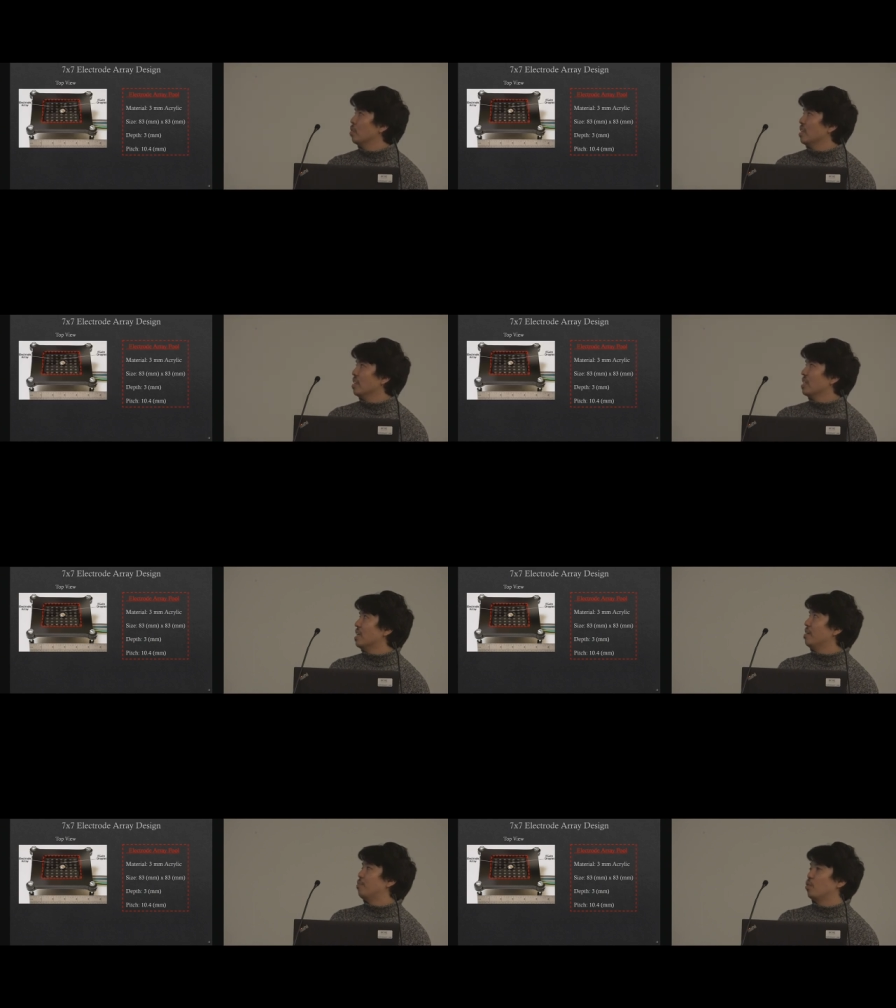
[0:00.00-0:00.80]
So this is
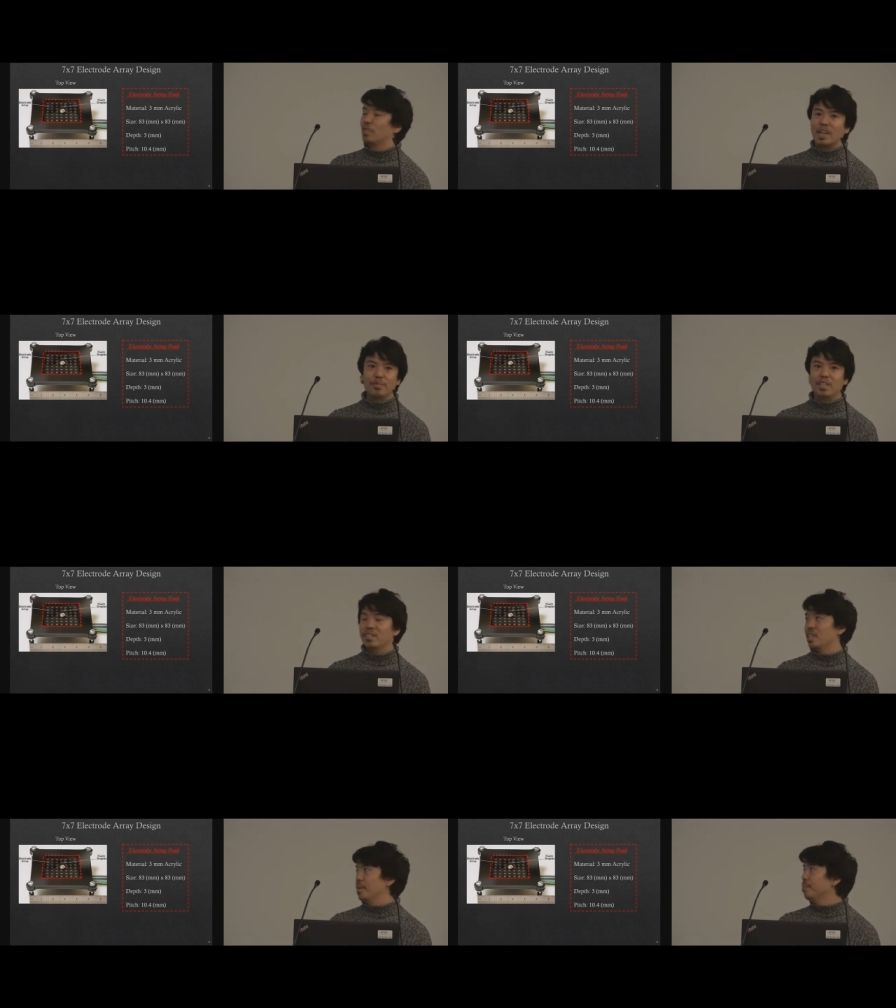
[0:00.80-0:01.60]
our prototype
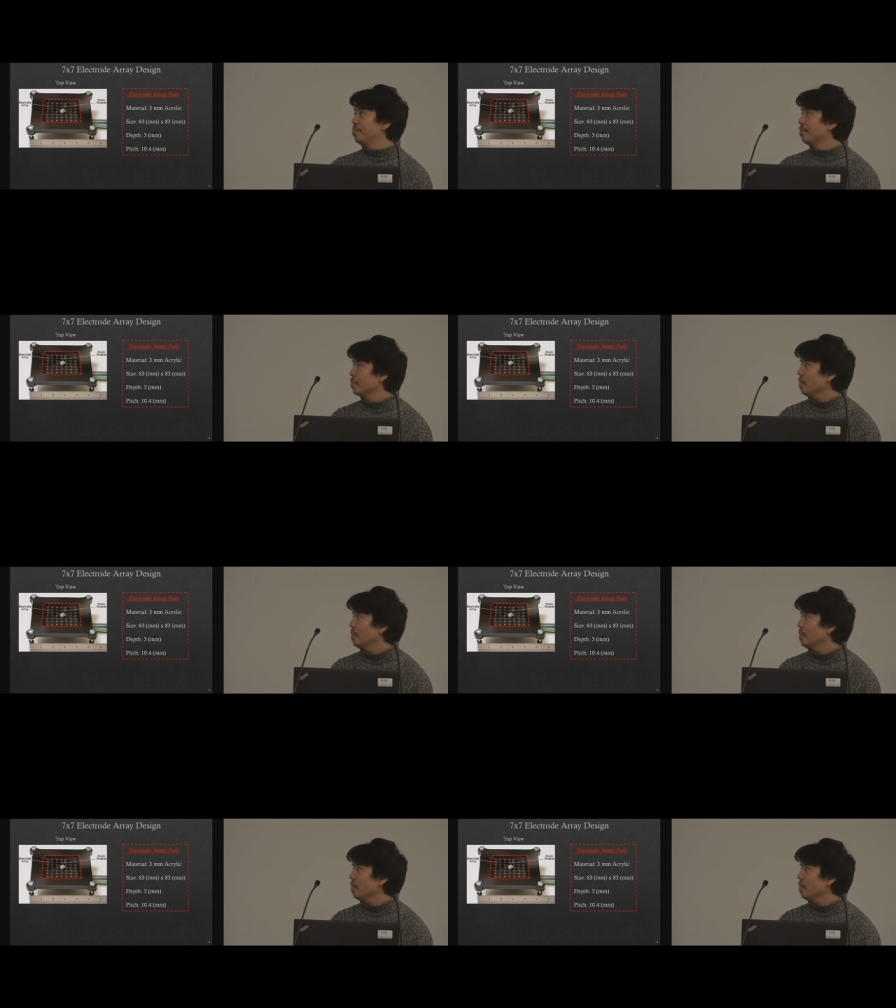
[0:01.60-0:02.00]
system.